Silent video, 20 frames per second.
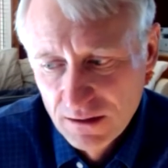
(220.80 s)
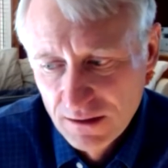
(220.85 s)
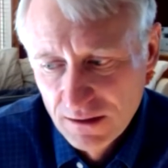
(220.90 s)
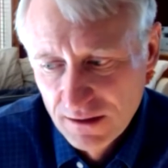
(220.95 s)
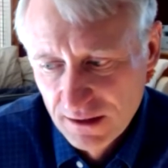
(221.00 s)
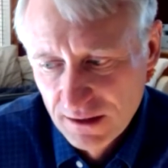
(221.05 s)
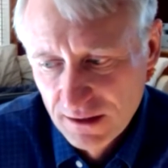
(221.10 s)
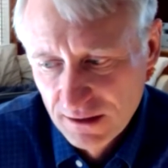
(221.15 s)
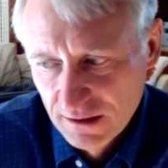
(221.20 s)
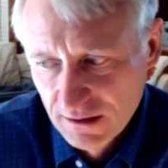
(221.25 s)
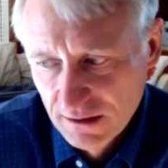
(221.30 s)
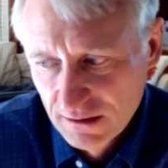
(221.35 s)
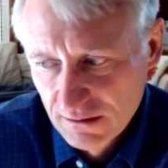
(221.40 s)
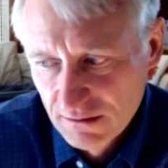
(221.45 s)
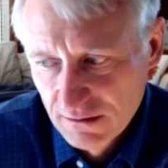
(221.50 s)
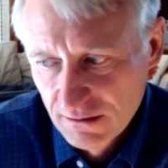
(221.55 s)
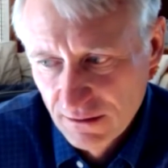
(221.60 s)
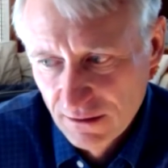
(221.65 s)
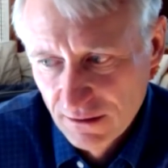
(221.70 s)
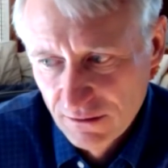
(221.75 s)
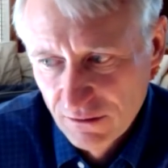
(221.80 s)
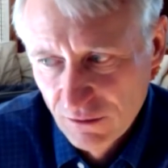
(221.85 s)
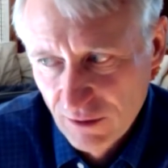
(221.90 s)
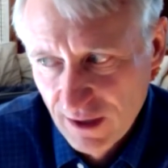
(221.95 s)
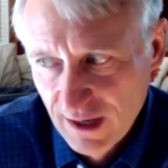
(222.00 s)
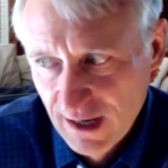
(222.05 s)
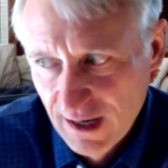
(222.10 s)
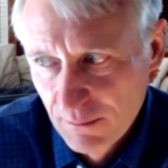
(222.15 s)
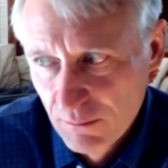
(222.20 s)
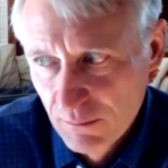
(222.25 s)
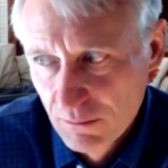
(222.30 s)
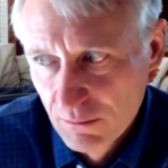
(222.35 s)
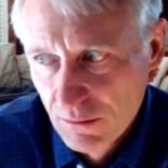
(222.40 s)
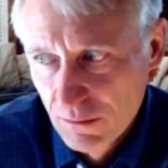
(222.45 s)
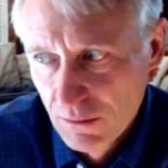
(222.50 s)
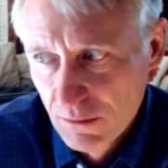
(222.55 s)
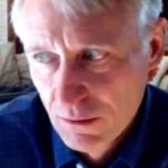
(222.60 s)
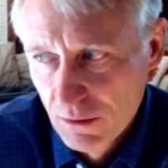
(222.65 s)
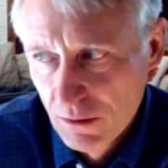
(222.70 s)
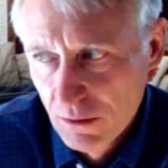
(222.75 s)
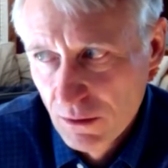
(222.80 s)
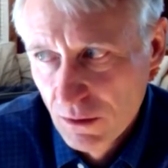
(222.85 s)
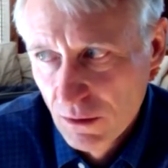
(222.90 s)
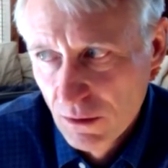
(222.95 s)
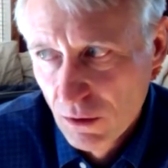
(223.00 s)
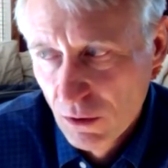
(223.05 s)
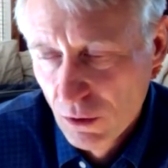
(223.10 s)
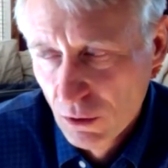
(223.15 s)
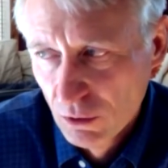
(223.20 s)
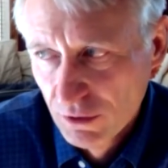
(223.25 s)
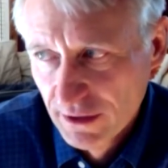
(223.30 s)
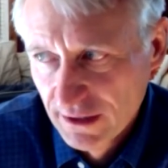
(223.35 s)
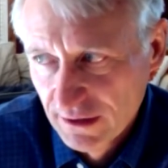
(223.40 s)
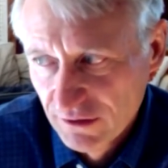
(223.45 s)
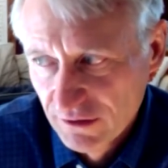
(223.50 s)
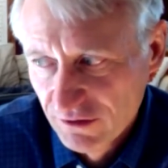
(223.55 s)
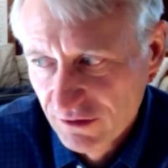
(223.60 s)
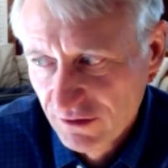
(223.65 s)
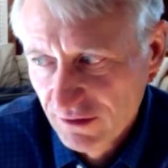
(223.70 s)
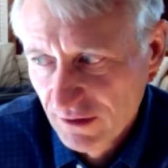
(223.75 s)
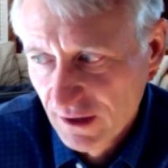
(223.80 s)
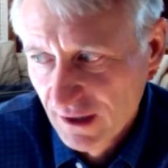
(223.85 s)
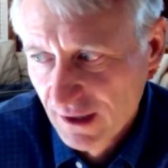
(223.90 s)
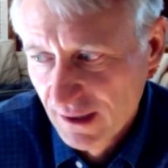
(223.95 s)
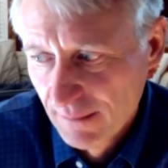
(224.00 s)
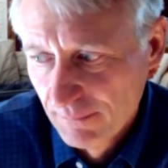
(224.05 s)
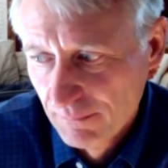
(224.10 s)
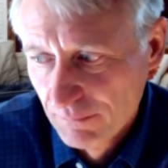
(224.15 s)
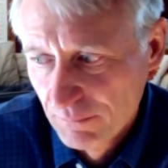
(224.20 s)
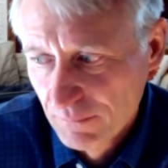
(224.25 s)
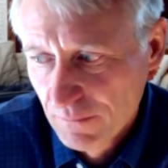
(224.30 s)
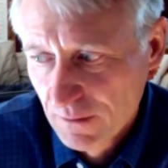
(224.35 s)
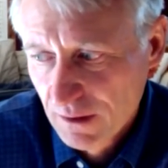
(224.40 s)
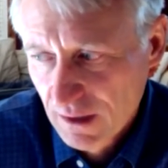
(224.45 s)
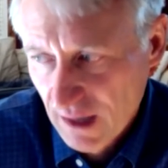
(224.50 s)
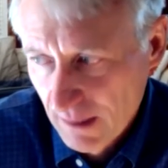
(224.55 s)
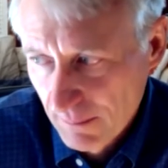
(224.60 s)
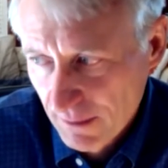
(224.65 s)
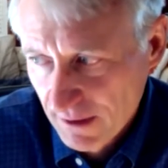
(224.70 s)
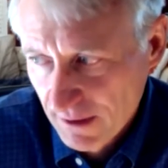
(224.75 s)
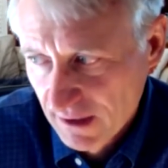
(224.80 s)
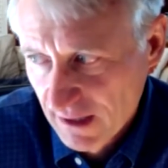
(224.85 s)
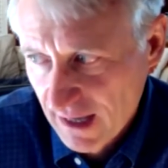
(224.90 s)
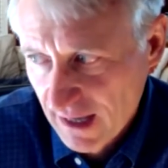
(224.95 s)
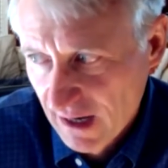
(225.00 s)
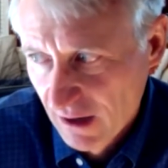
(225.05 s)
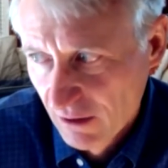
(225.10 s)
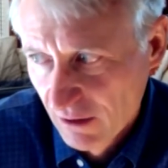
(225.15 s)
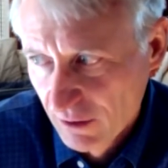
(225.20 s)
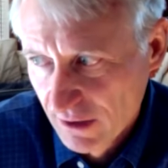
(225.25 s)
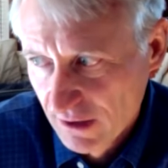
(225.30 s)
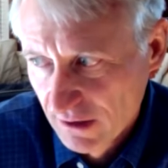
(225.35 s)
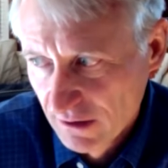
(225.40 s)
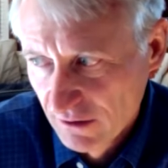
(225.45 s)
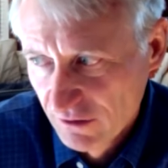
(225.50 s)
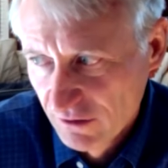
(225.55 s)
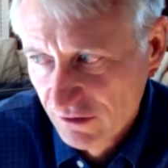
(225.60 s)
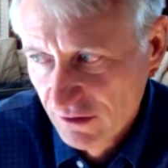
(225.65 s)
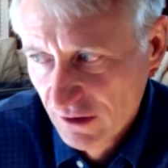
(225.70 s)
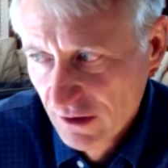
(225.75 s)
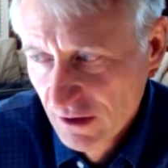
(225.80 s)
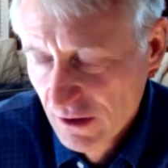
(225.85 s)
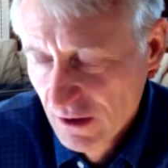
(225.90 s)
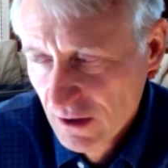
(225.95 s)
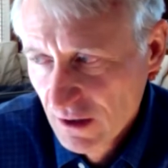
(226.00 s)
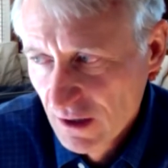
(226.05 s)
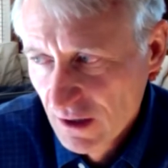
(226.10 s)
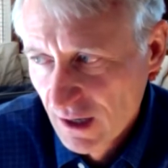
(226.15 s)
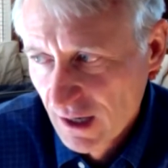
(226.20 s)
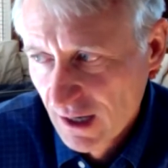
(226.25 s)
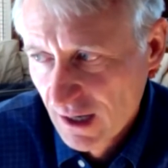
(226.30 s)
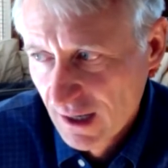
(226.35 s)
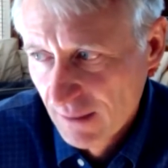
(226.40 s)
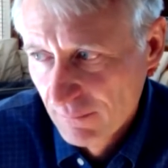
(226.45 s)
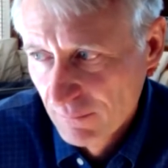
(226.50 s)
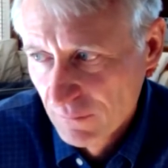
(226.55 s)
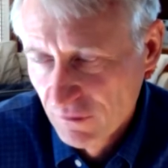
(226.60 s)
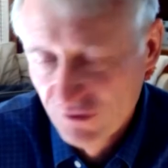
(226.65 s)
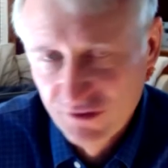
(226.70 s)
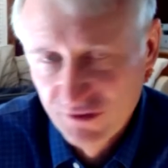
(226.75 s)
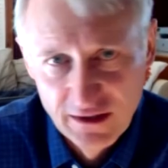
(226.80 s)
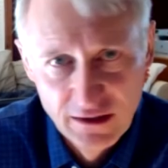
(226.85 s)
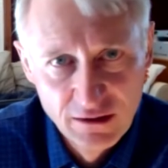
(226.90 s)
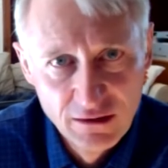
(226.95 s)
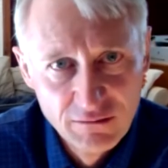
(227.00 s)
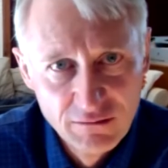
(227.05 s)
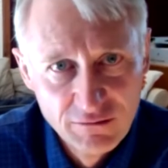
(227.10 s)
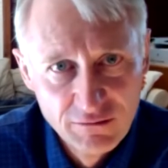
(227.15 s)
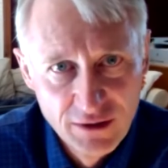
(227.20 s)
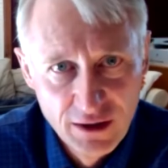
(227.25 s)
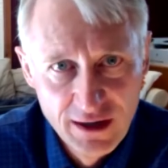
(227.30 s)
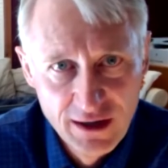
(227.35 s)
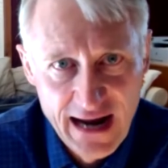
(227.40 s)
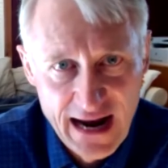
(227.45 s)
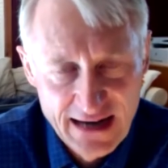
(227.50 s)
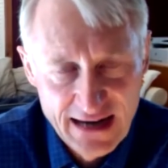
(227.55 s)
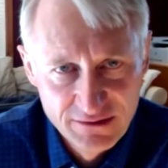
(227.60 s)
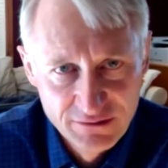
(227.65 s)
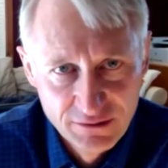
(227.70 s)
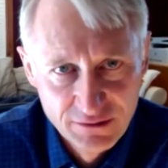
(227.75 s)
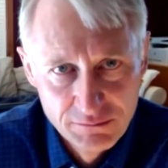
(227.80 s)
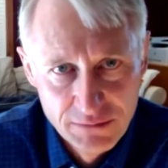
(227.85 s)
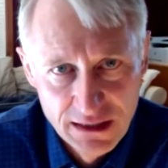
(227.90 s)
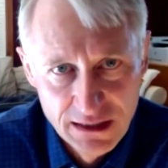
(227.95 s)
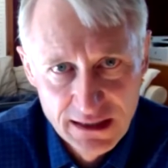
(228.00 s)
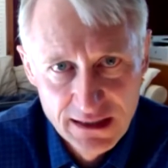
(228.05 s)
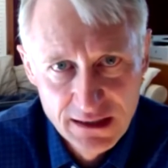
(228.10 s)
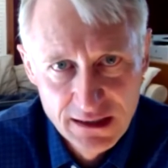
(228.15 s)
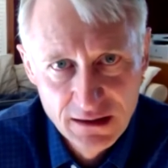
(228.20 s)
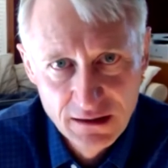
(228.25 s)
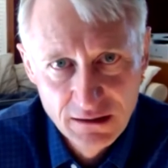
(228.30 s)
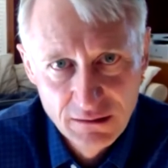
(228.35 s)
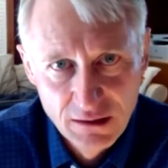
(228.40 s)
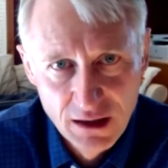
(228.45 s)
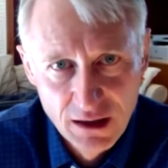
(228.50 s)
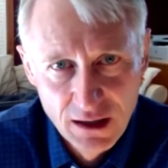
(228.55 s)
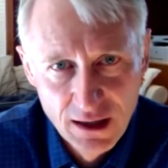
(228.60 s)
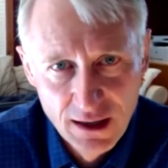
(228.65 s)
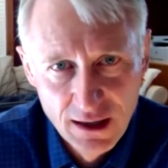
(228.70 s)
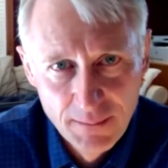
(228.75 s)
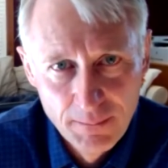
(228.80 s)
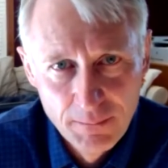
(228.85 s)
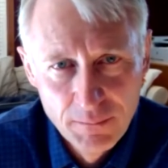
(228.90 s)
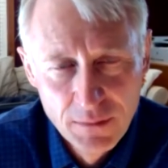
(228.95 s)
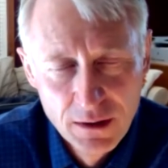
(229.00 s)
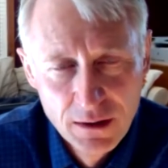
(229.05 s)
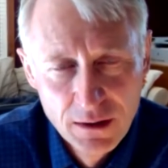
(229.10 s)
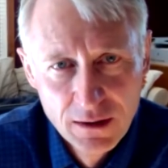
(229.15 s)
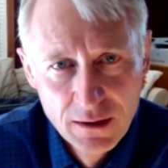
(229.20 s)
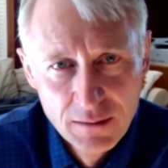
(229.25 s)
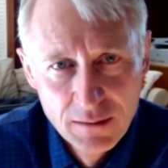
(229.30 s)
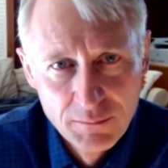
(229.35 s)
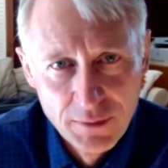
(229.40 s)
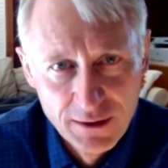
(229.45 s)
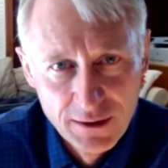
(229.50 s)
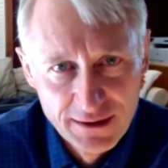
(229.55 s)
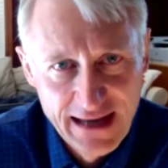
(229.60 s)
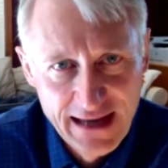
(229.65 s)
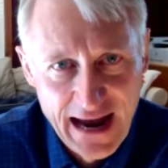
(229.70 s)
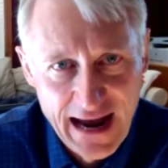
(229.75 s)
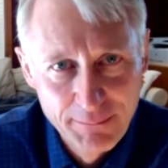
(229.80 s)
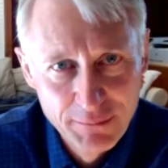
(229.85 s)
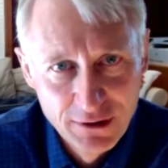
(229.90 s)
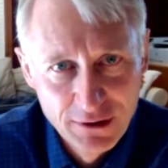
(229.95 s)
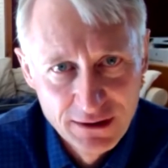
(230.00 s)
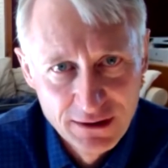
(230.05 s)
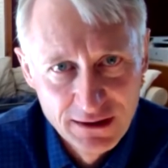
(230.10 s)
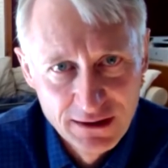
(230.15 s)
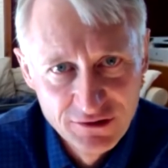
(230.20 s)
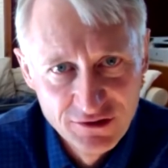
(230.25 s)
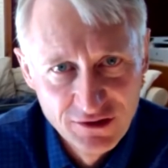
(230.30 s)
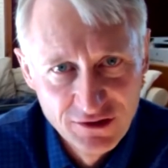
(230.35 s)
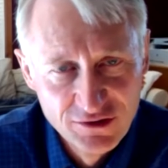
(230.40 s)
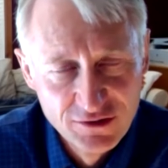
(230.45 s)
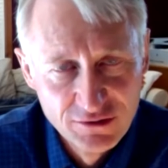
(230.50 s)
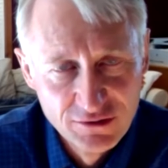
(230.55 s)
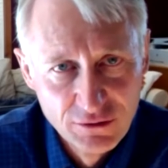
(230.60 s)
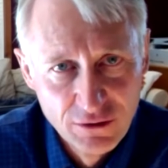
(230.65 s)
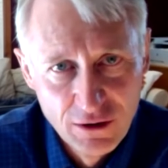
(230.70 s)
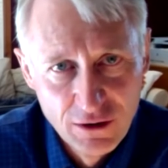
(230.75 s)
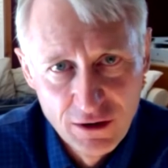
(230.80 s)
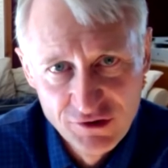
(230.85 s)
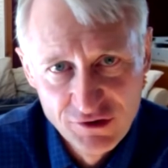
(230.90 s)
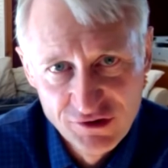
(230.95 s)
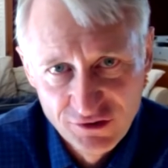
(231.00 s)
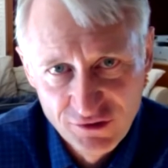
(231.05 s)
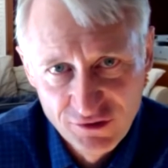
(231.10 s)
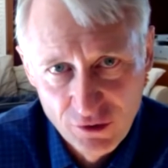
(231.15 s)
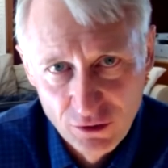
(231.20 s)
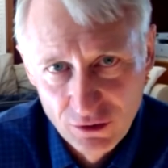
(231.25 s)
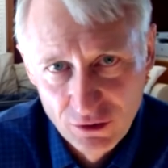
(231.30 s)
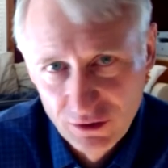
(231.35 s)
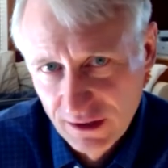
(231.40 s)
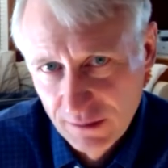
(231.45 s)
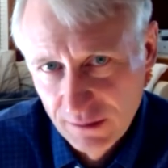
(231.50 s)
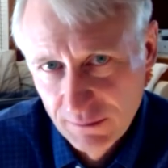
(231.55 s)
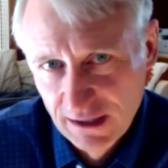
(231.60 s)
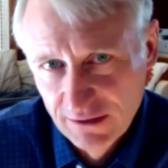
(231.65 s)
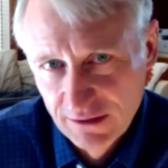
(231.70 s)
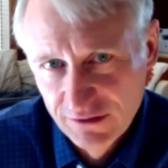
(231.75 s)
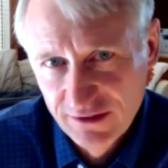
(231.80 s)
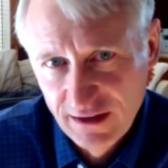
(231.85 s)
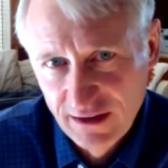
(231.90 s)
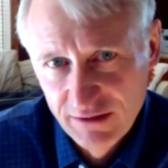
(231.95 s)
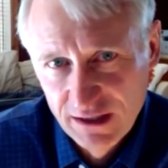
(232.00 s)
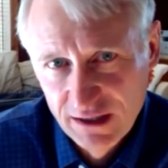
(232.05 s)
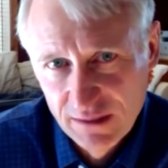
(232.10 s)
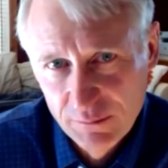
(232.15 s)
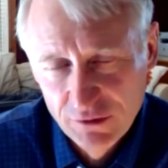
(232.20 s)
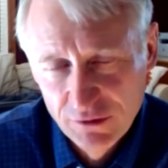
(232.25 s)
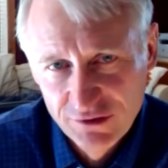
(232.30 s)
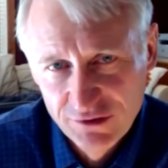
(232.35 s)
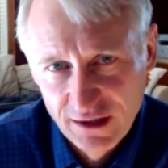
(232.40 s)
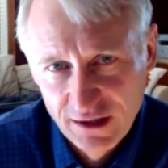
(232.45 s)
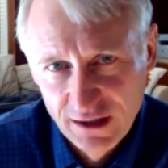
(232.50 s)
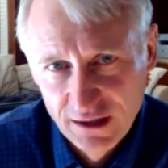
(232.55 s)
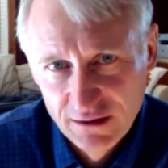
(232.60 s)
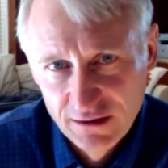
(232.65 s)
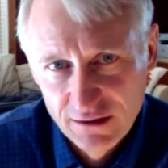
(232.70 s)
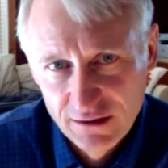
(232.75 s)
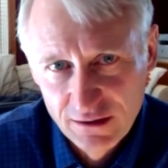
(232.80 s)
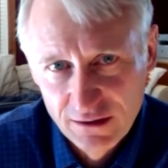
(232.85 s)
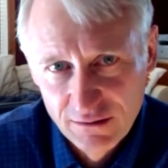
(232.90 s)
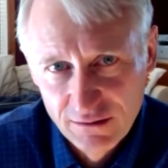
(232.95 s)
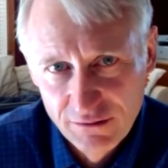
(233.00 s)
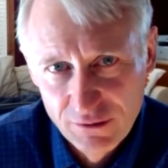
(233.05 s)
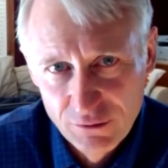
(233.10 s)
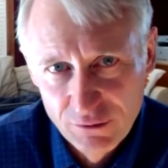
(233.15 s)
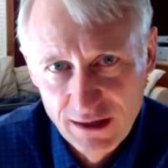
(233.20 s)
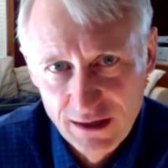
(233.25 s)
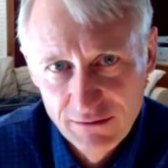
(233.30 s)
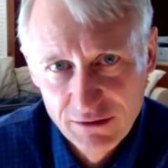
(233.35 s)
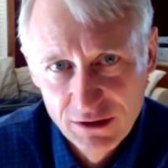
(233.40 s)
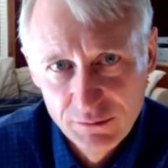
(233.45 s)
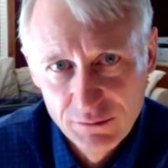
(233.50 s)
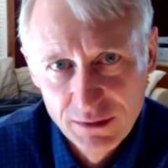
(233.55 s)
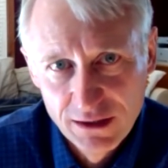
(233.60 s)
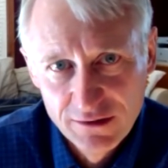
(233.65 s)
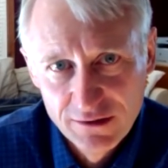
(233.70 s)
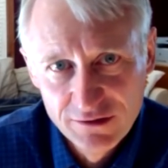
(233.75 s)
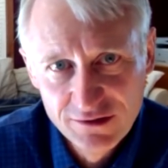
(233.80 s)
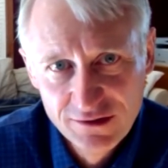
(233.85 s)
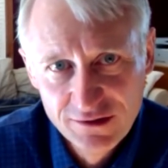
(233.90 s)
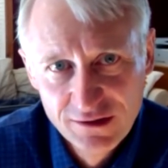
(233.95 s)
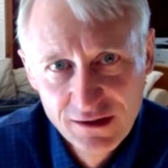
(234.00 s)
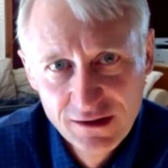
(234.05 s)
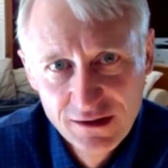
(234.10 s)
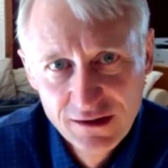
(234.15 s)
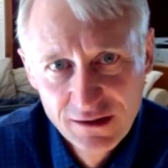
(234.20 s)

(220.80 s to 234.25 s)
the the Graham Holdings um, company now is um, still very active in media. Um, but Kaplan is its largest holding, about 70% of the revenue base